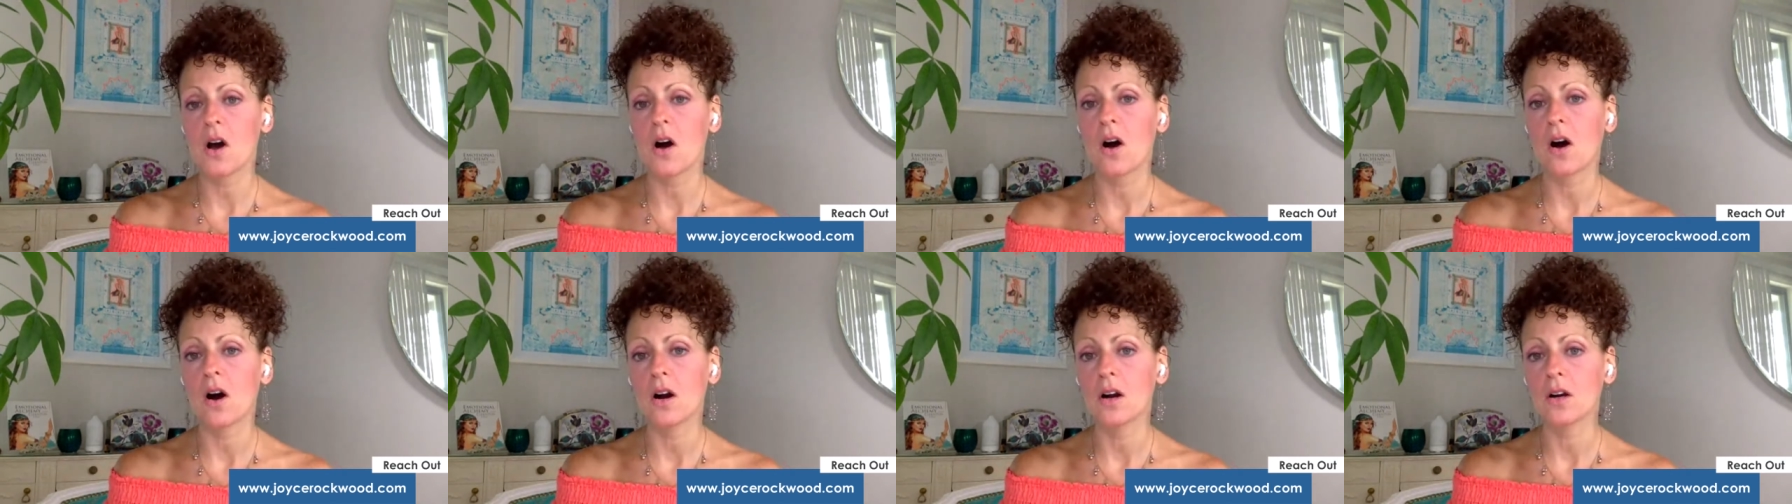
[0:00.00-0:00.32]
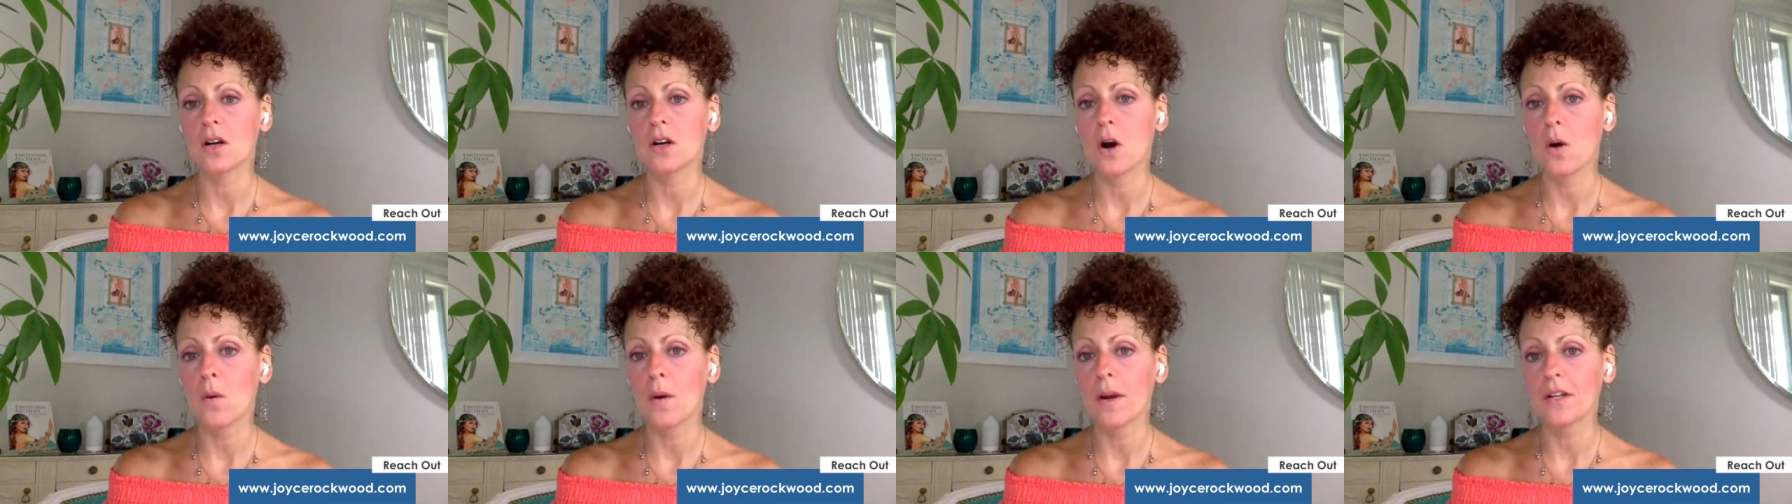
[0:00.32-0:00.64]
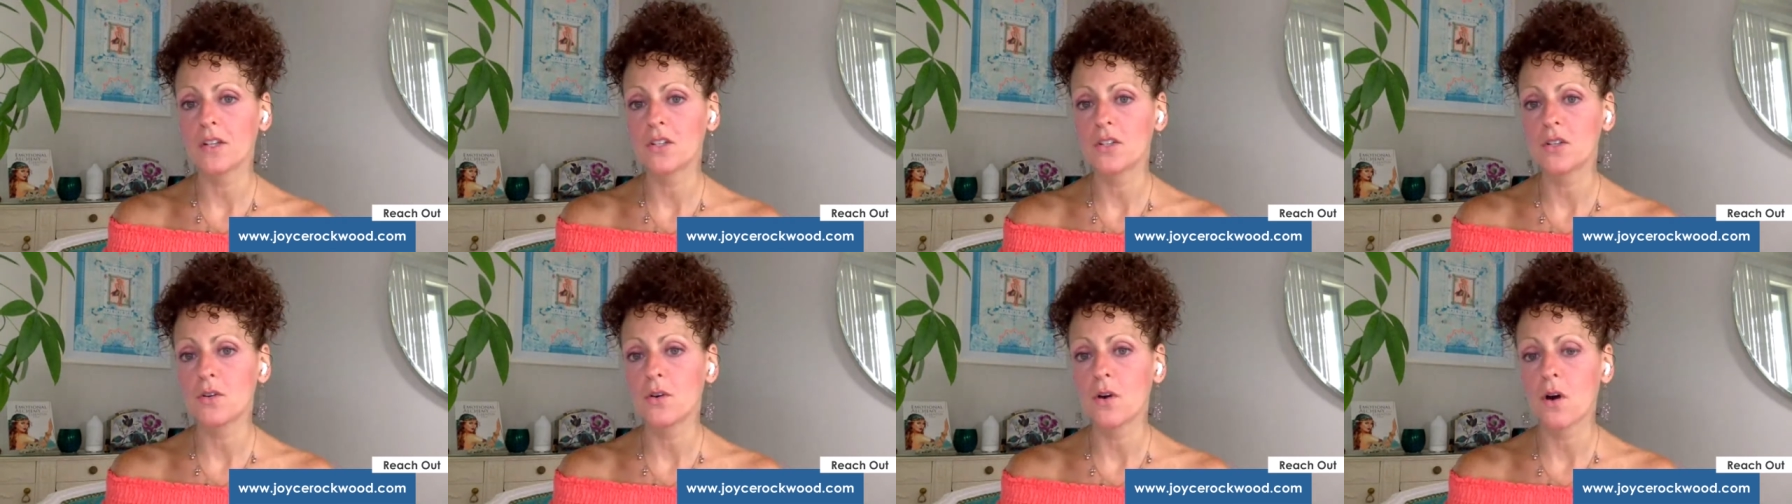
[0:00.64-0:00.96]
are
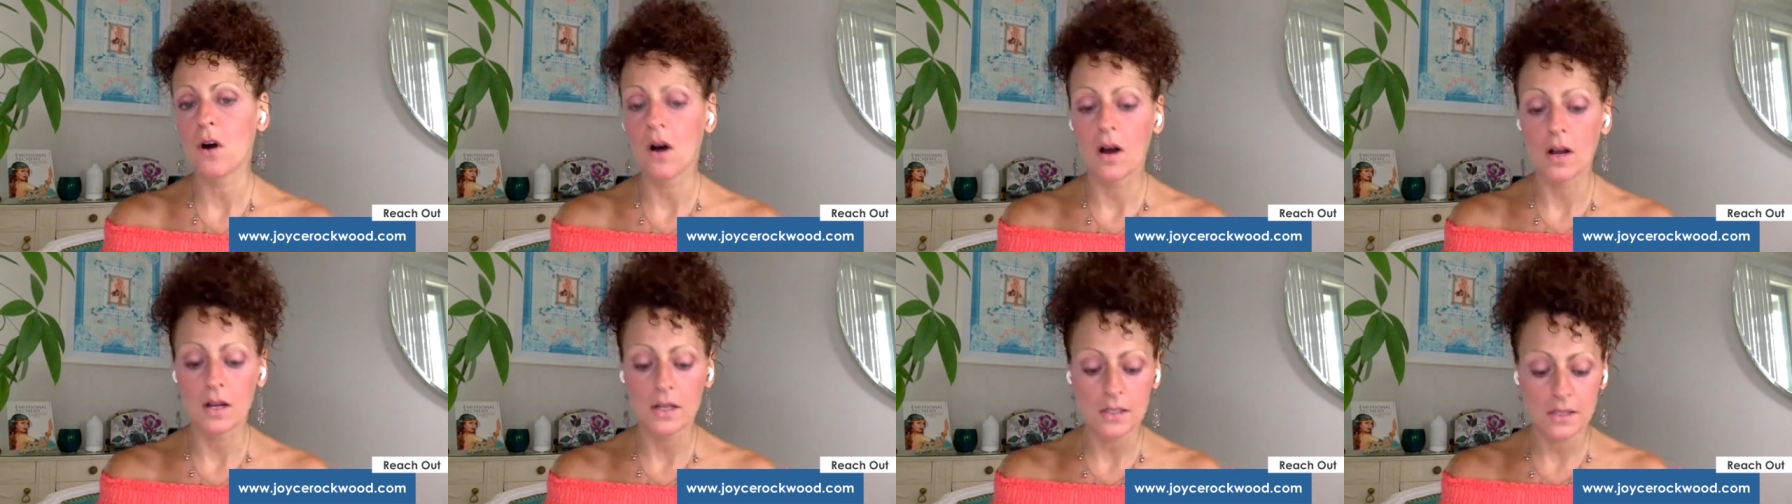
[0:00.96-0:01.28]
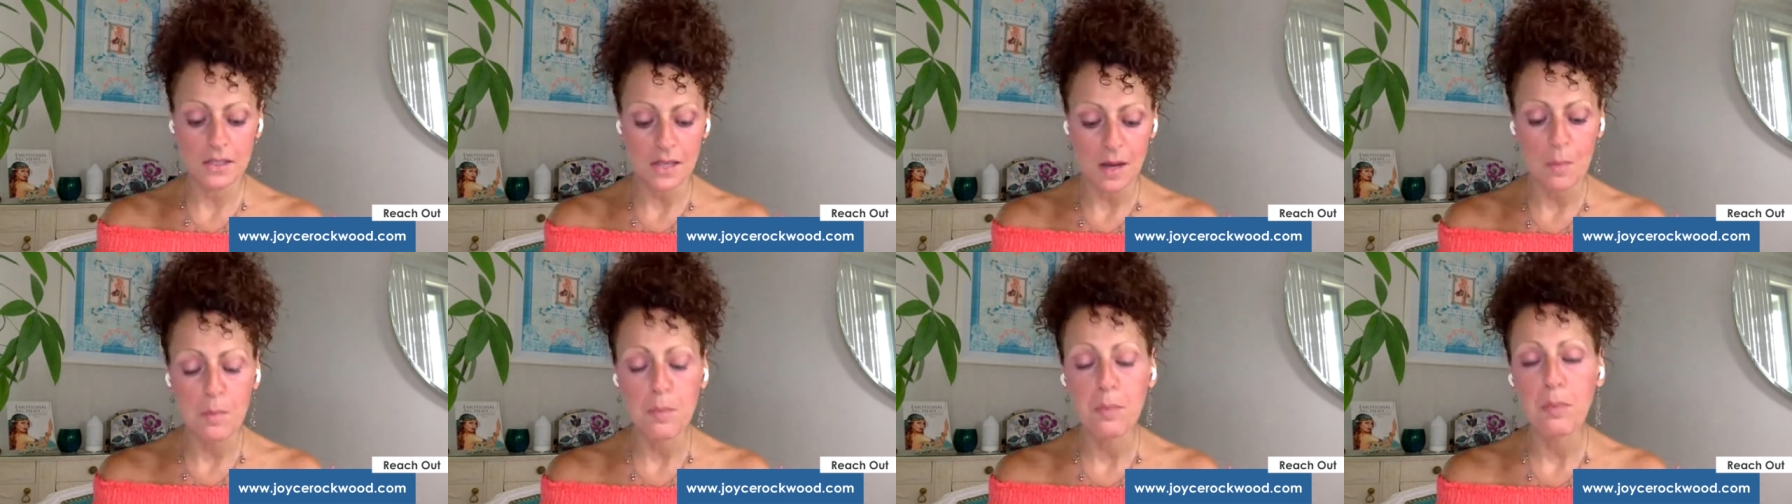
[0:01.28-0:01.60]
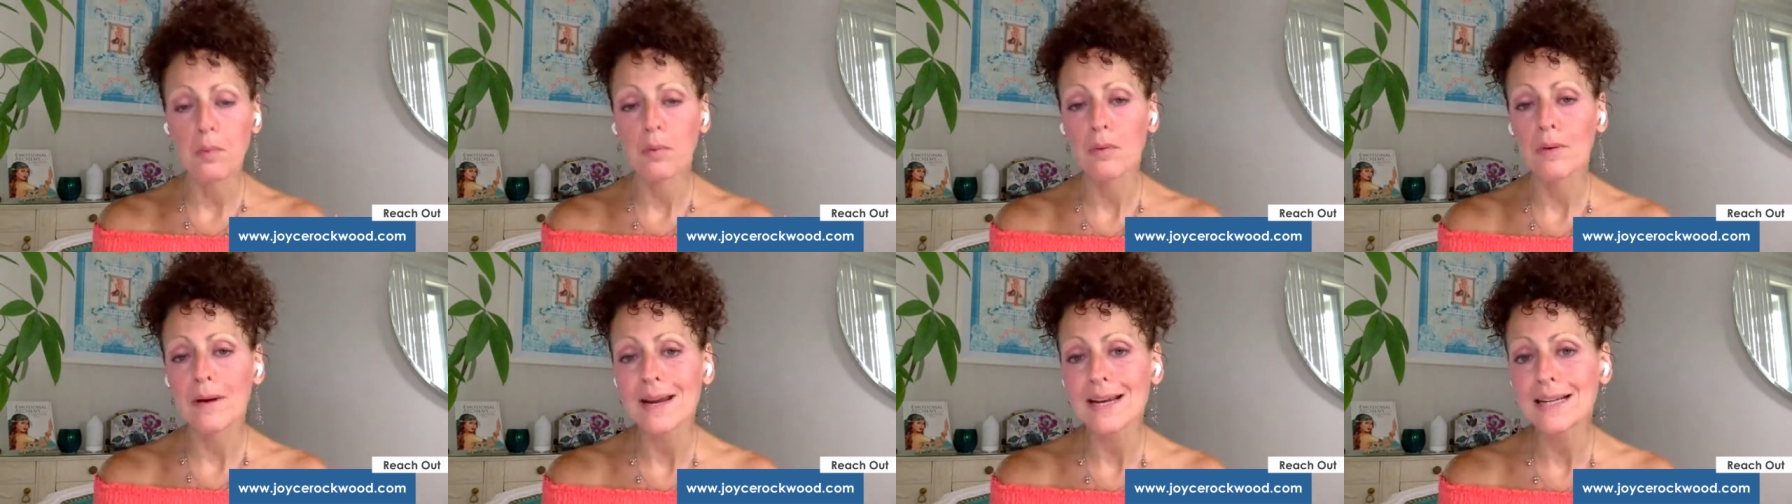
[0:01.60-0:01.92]
going to cause a
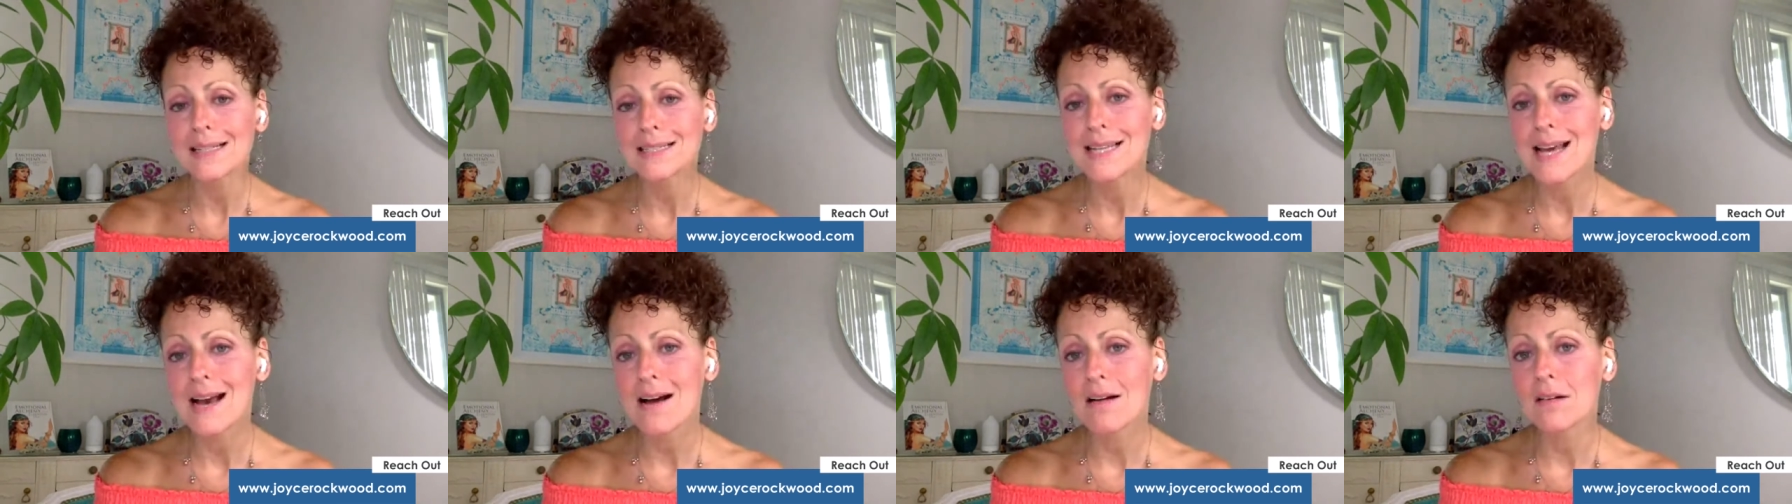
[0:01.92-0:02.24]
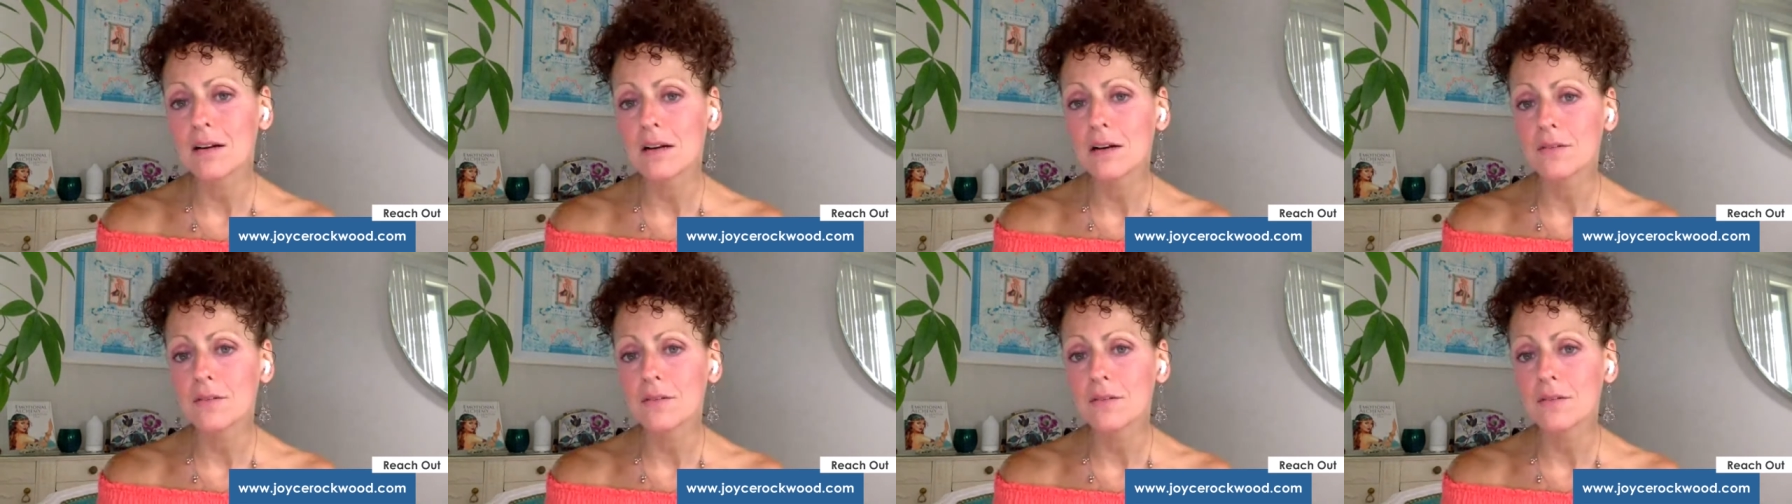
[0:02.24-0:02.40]
breakdown